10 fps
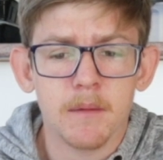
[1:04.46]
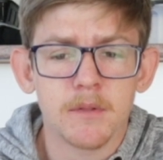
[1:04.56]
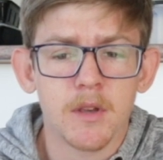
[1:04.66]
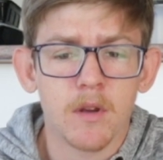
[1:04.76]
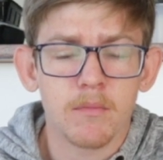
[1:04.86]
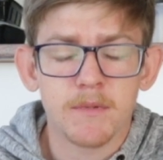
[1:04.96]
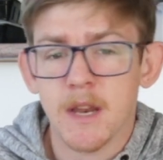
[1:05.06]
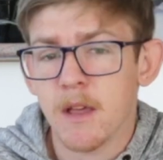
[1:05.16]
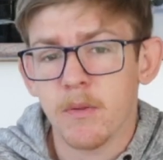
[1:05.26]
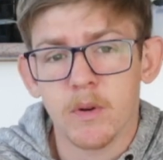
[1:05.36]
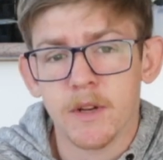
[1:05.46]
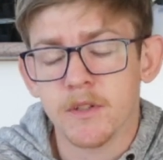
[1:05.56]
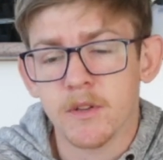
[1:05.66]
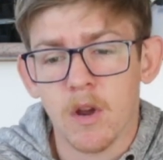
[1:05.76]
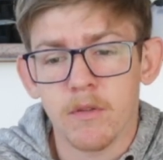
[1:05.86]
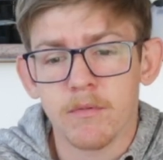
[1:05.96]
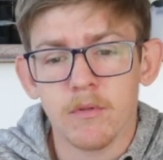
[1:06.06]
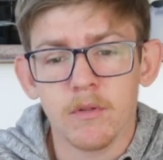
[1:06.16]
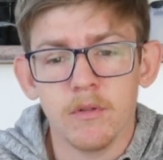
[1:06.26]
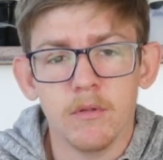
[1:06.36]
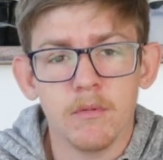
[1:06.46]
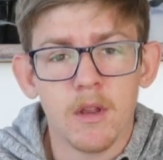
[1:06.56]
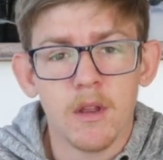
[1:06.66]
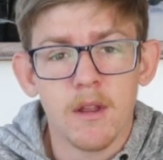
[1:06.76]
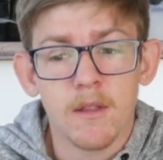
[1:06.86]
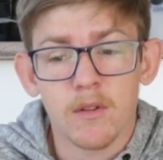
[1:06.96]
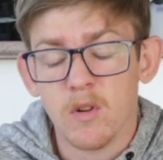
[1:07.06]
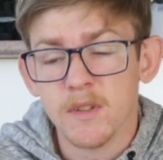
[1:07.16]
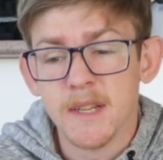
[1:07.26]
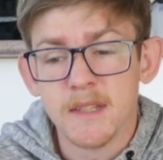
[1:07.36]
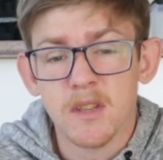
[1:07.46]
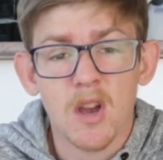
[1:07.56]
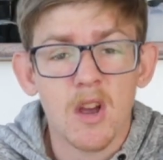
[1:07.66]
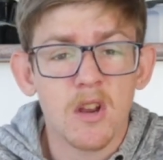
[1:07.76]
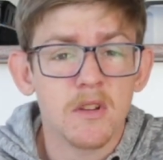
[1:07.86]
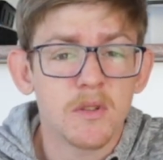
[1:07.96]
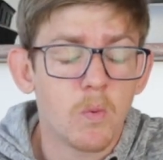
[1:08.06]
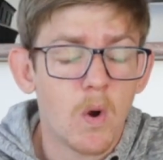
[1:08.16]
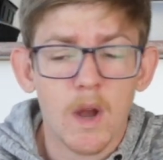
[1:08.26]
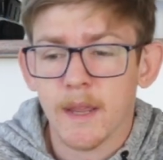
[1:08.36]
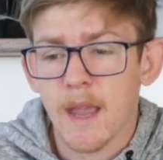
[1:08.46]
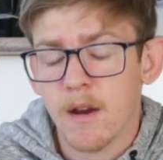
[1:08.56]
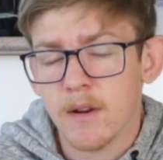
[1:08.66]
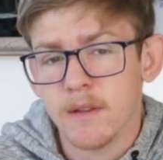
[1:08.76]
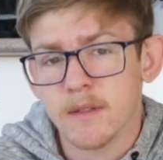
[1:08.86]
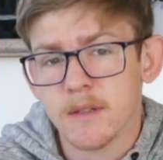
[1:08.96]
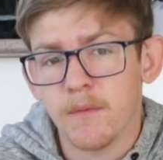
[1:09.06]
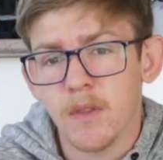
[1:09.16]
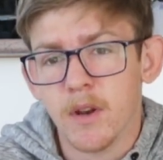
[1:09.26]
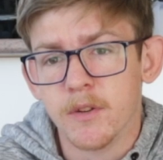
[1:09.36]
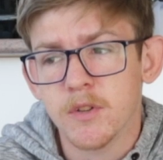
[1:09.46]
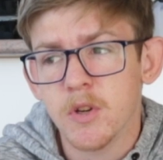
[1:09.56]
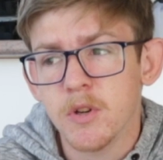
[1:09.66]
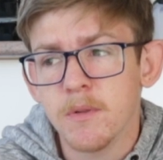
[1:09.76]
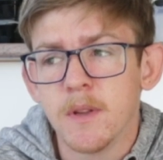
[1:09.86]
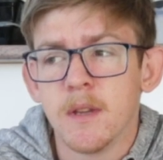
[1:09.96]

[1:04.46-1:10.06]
So today I thought I'd just go through contents of those, why I carry the stuff that I do.